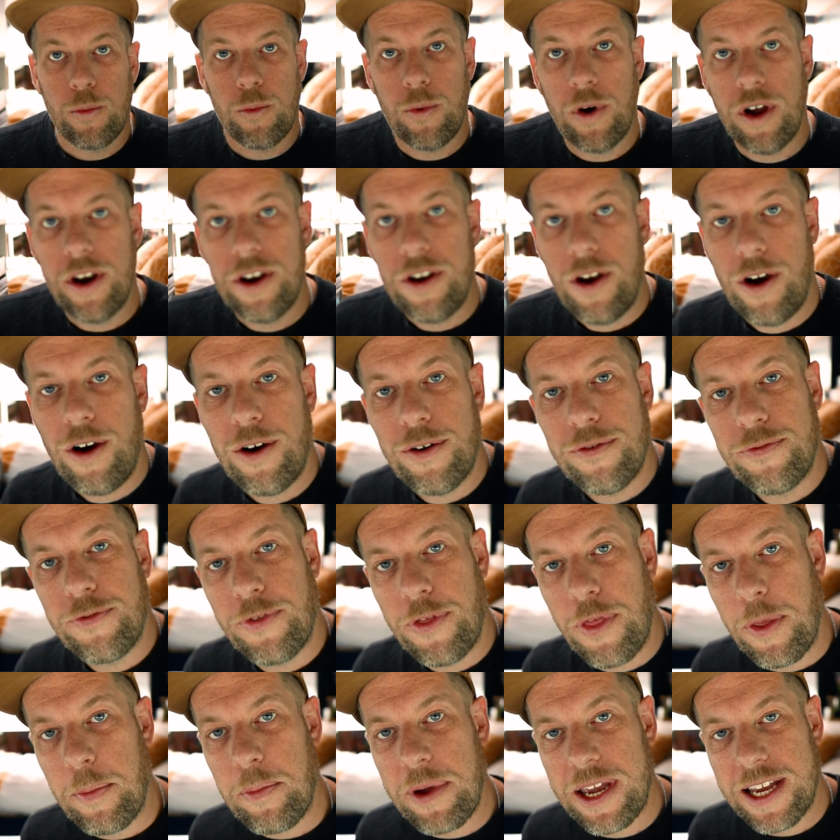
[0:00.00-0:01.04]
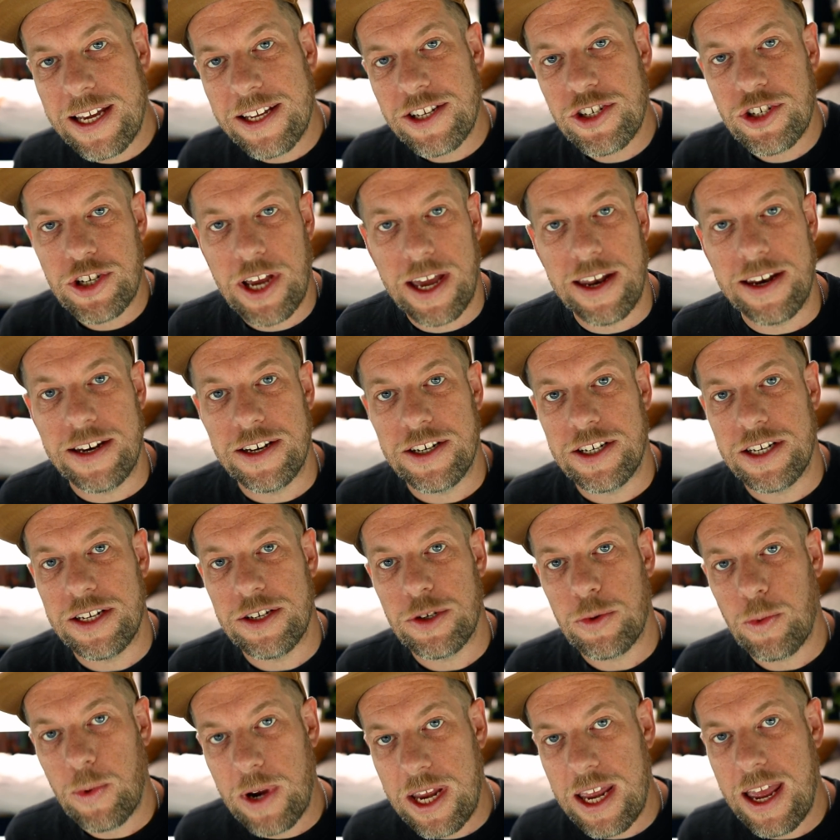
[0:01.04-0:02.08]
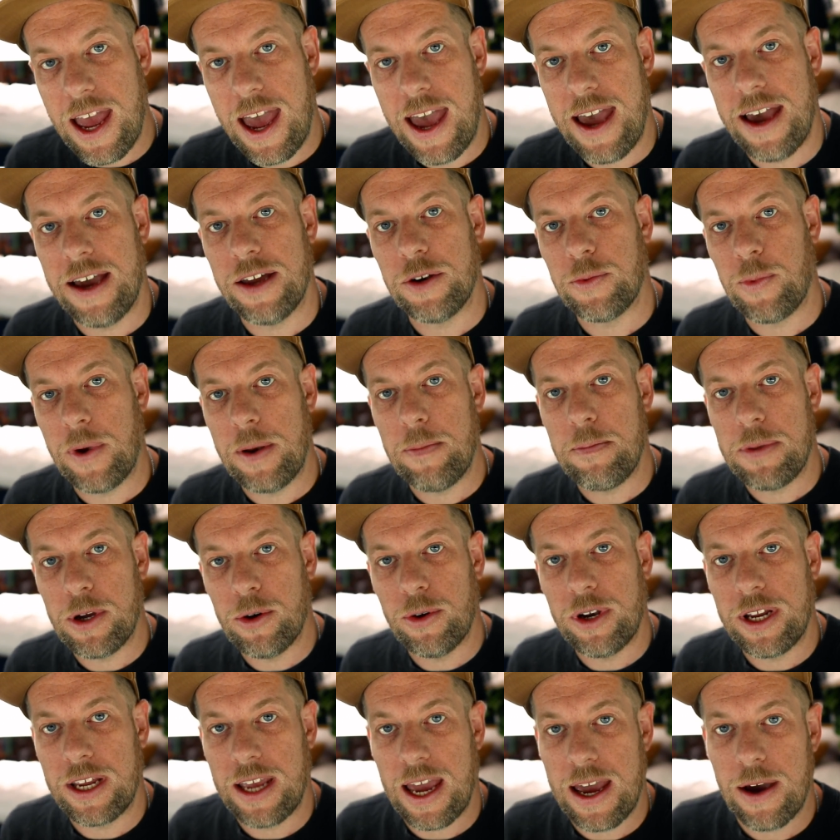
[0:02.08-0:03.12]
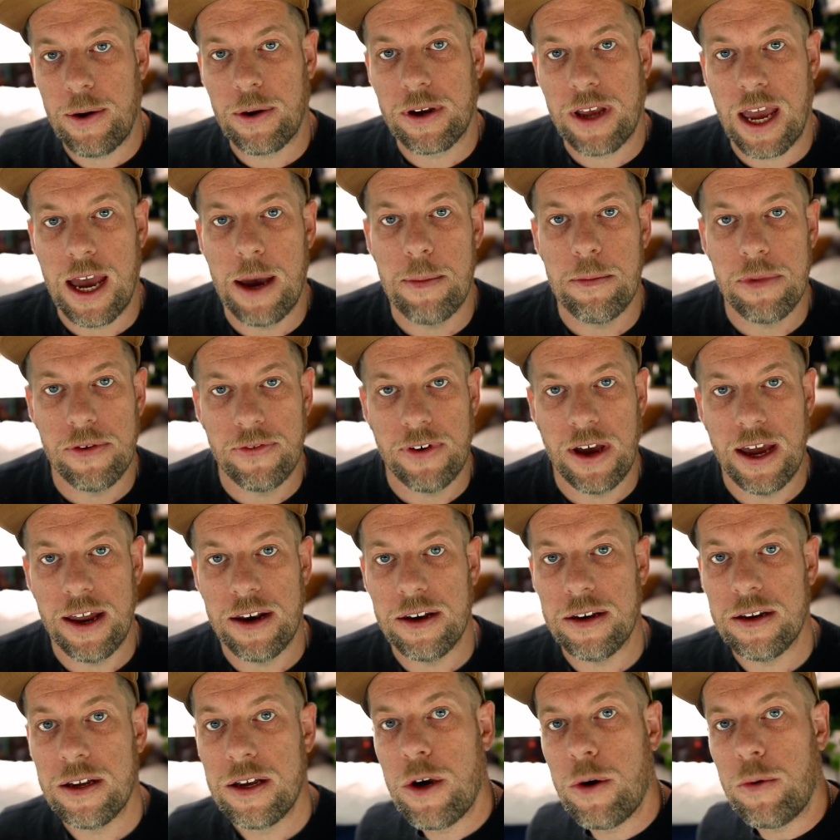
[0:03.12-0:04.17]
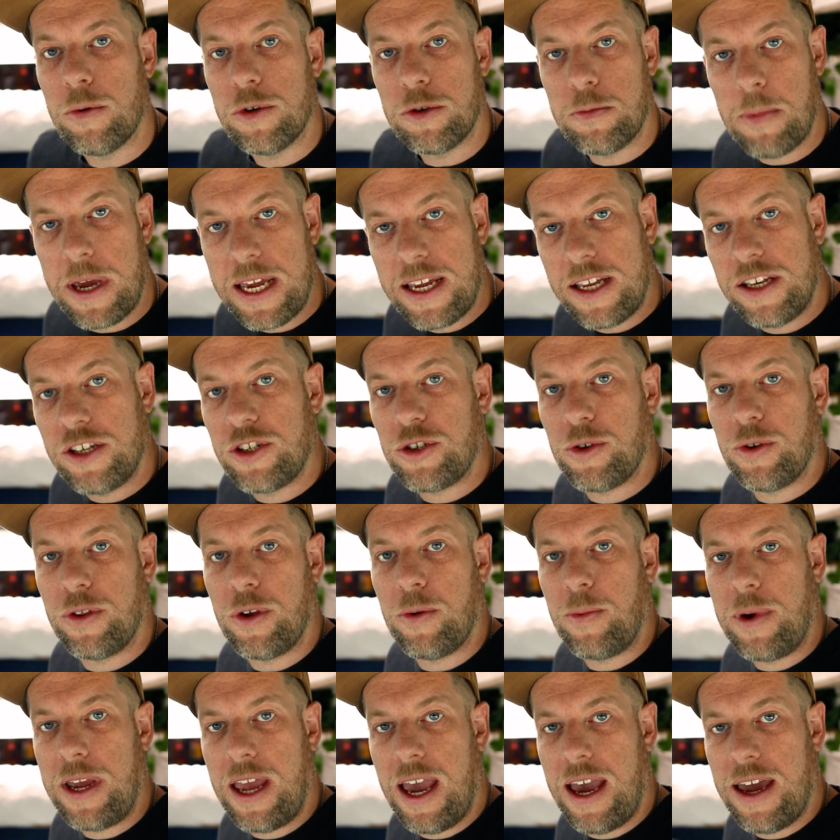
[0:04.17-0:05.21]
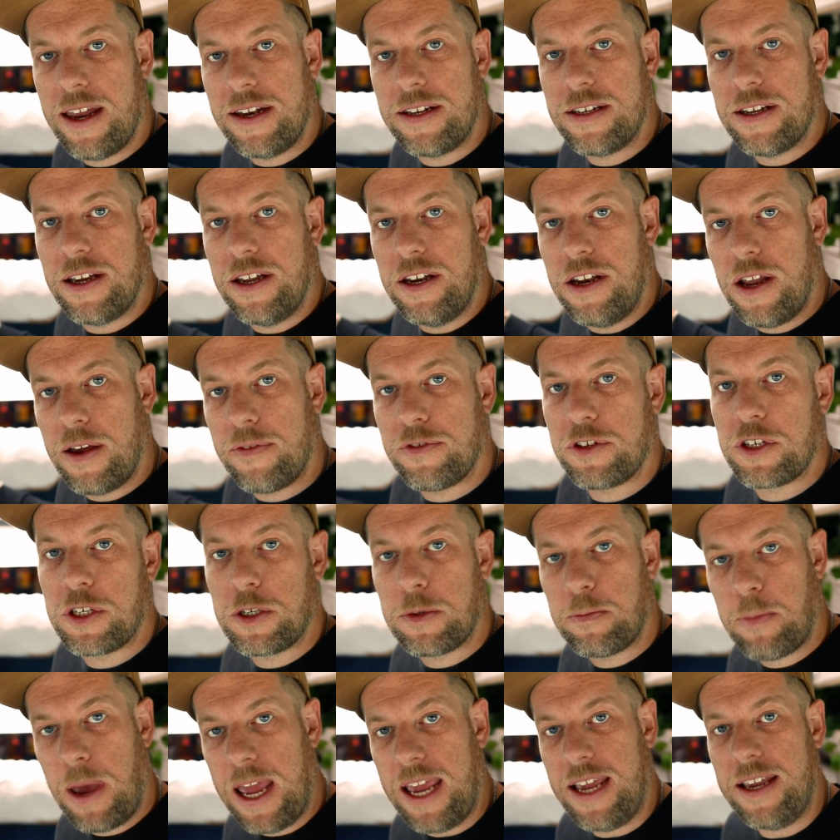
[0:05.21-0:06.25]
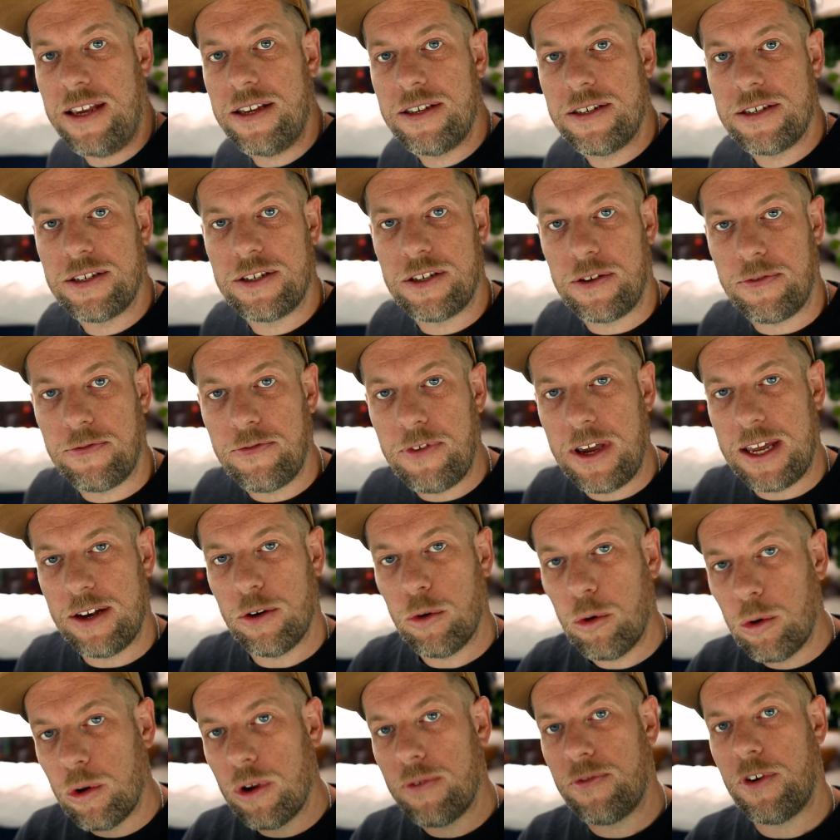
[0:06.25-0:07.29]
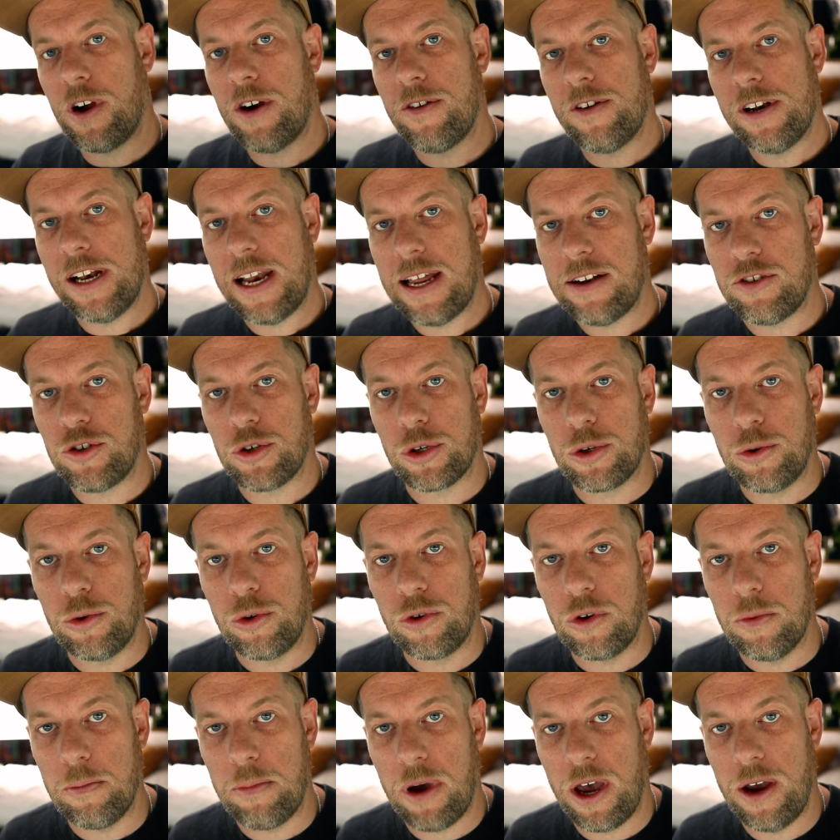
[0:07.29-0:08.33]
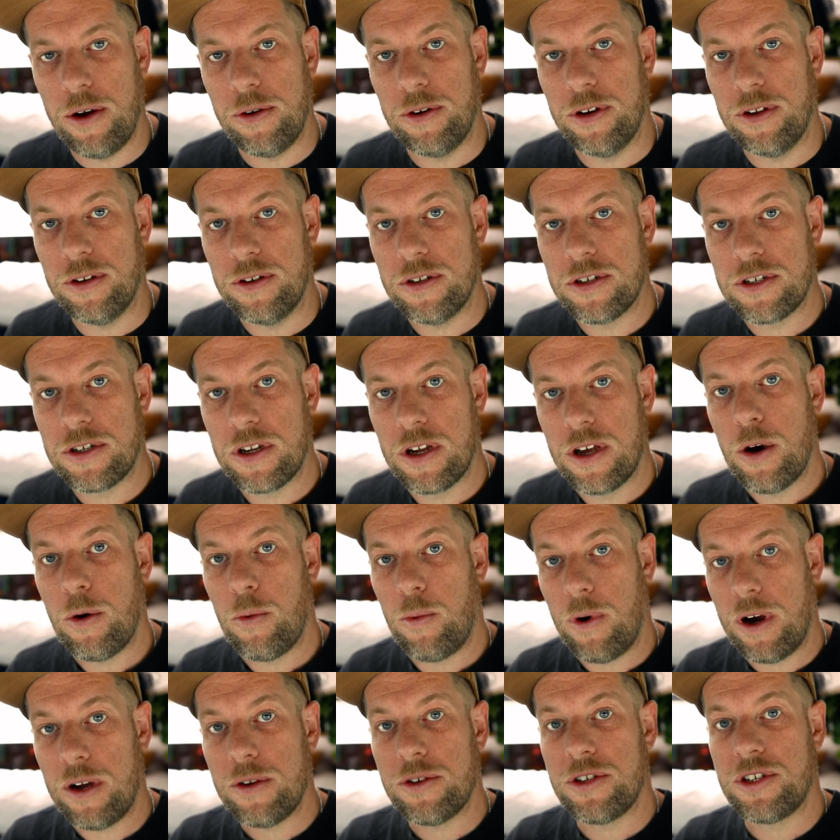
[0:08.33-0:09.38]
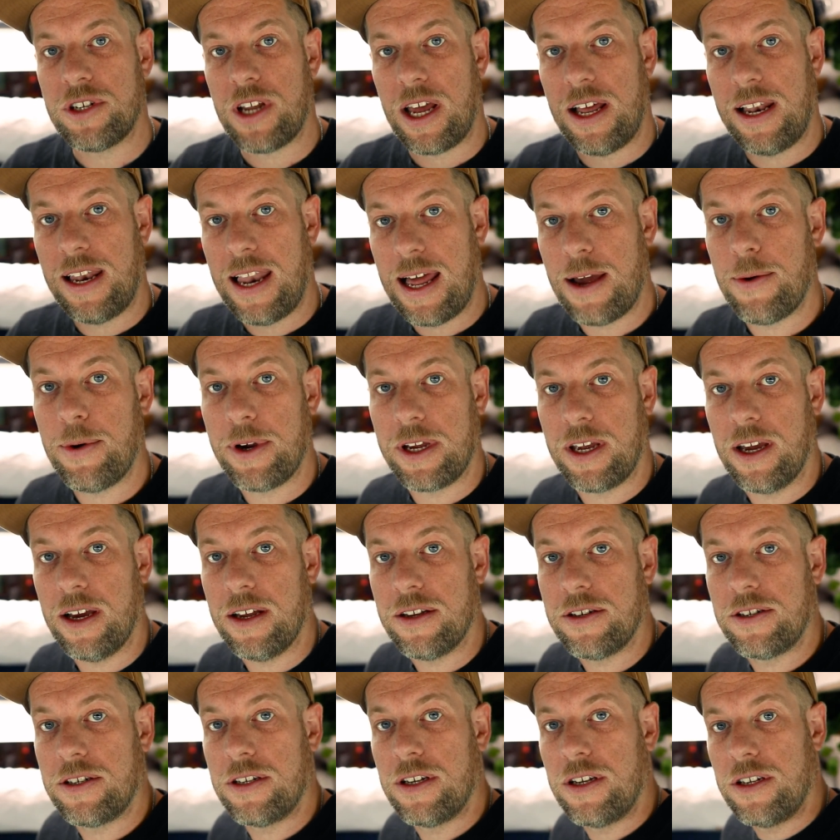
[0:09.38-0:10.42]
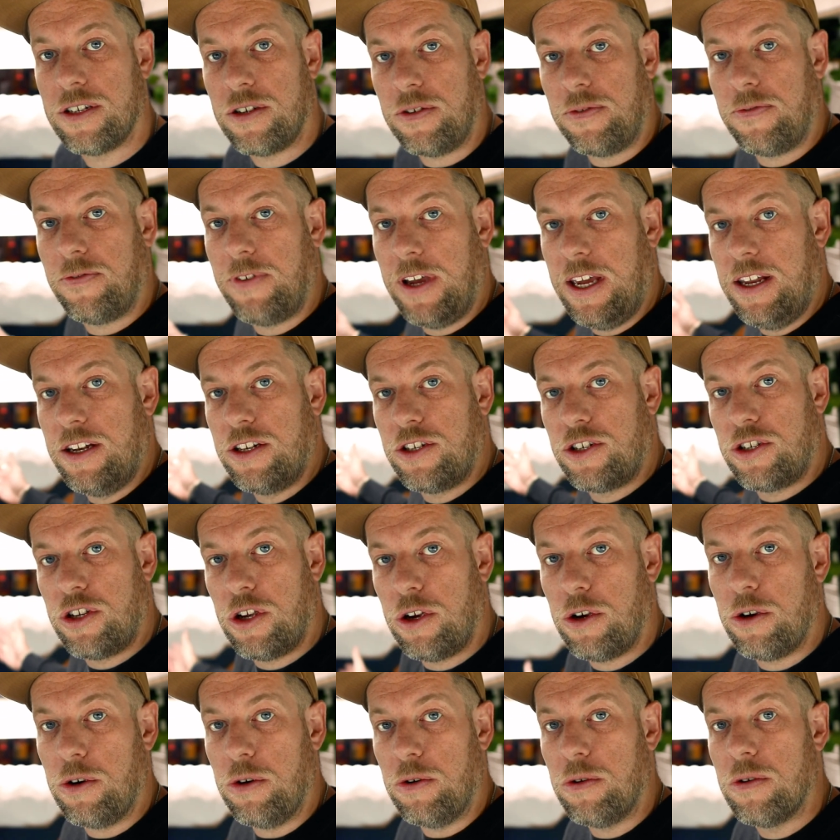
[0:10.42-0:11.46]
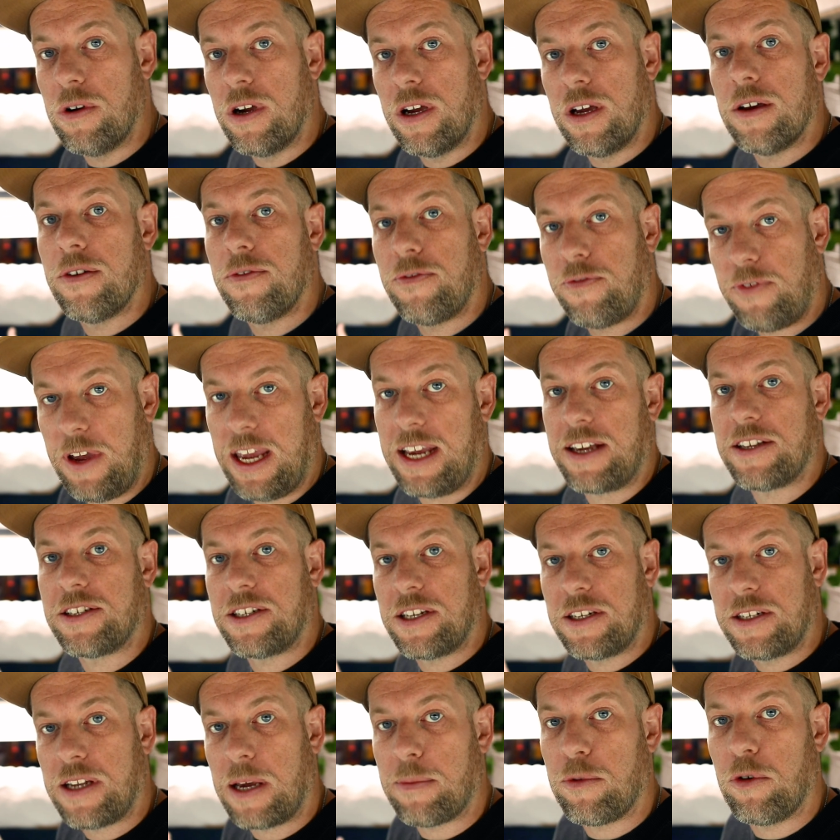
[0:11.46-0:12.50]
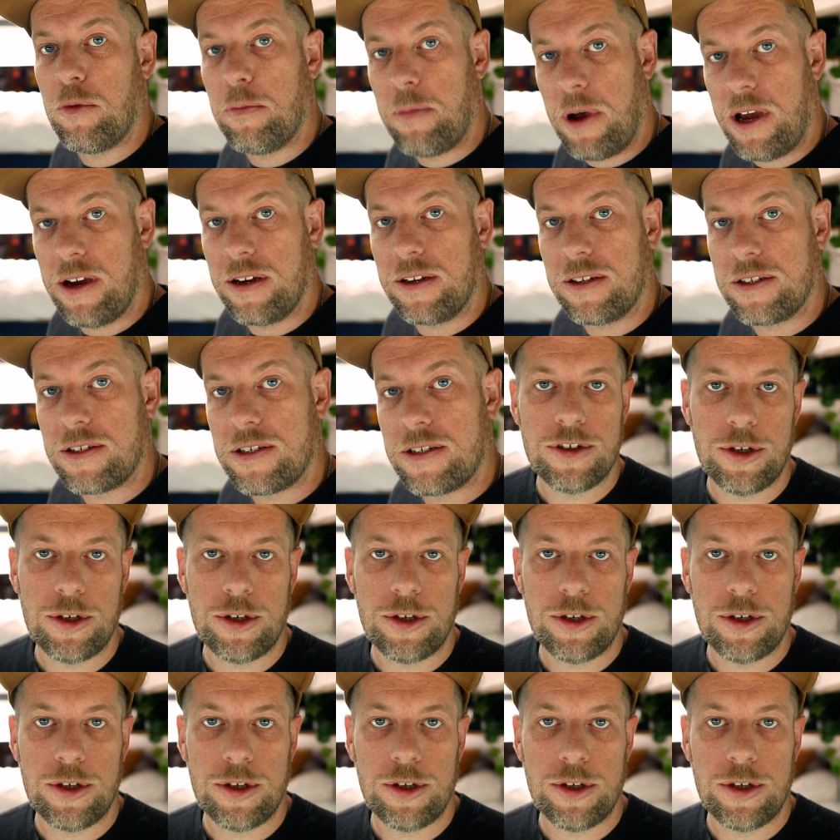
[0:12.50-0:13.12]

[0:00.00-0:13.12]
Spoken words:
One of the biggest challenges we had when building our campervan was making sure that we had enough space to fit all of our electrical components whilst allowing us to fit 2 fixed double bunks.